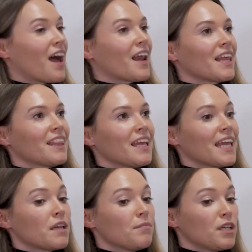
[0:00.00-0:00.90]
And I
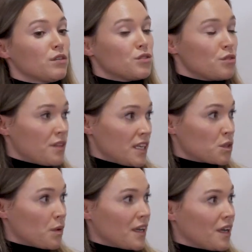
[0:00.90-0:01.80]
think it can make you do
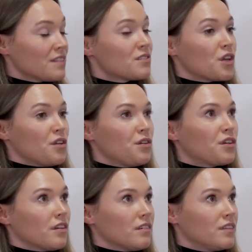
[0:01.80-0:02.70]
things quicker. So you
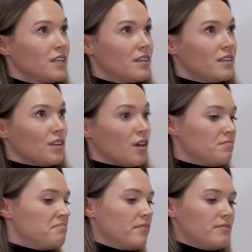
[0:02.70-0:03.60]
can,
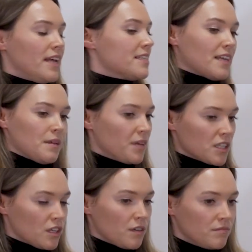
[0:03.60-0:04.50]
let's say,
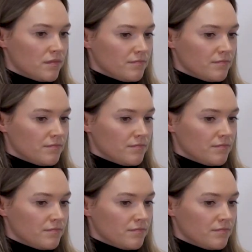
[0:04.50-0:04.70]
I don't know,